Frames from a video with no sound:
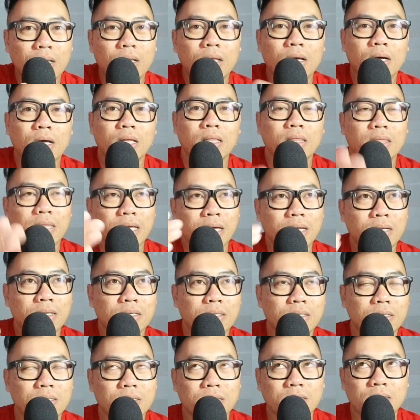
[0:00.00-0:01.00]

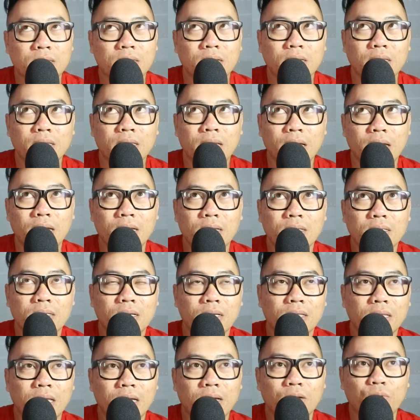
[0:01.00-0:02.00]
contains
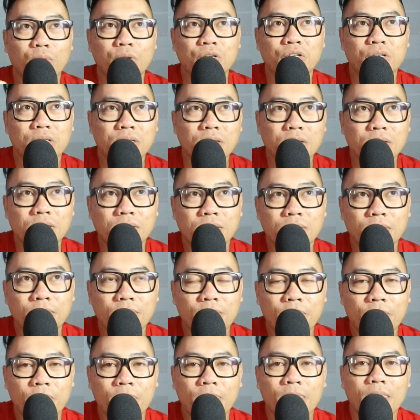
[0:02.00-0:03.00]
10 questions,
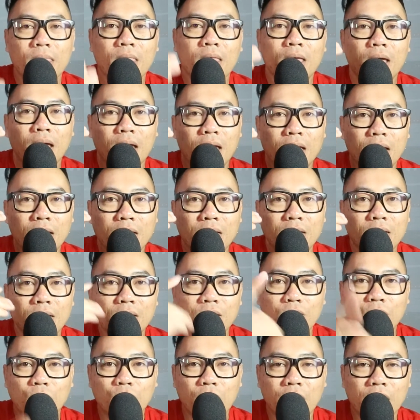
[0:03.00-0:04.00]
and
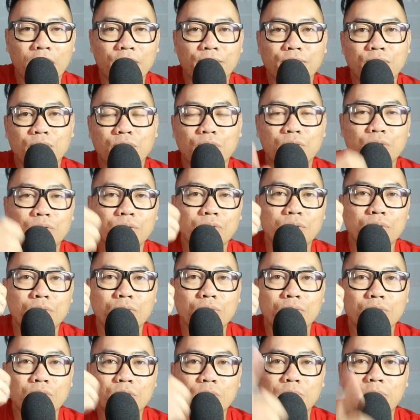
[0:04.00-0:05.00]
you have
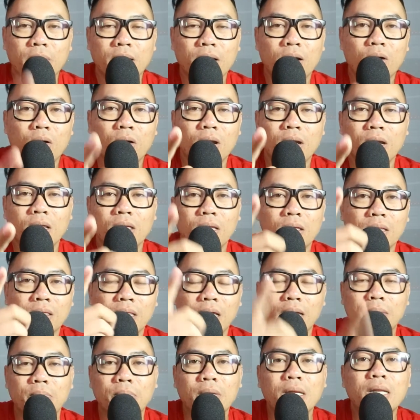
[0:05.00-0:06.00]
to spend only
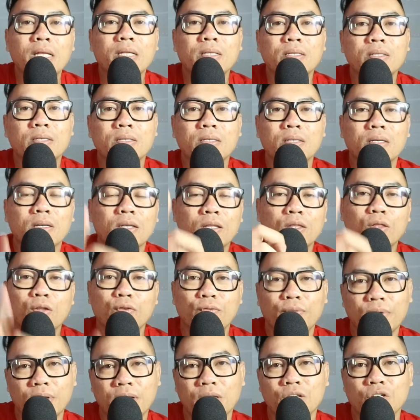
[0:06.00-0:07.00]
10 minutes to
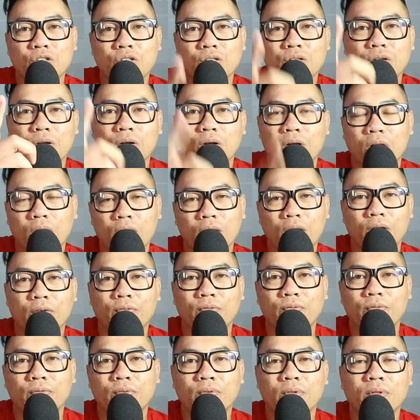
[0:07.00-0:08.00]
finish all
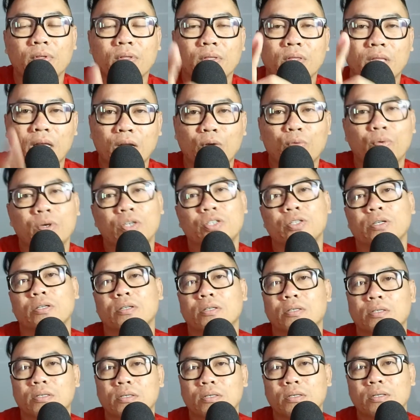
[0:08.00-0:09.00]
of 10
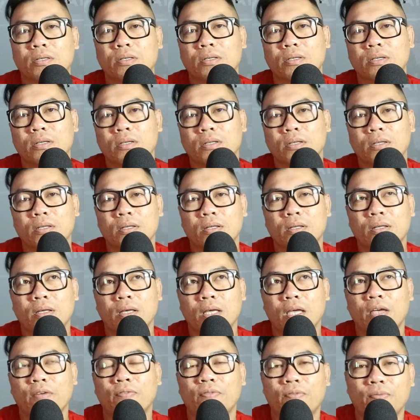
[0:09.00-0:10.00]
questions.
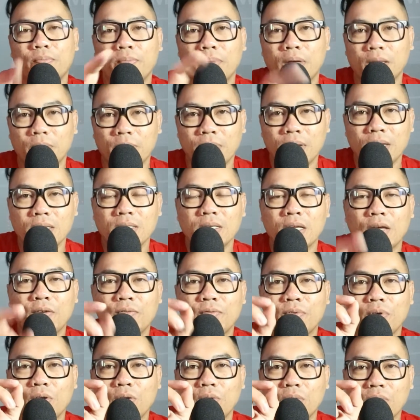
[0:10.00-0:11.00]
If it means
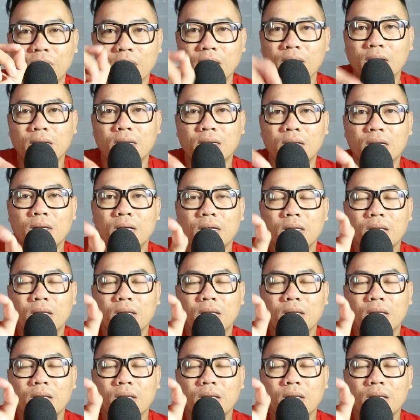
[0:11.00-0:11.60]
if you read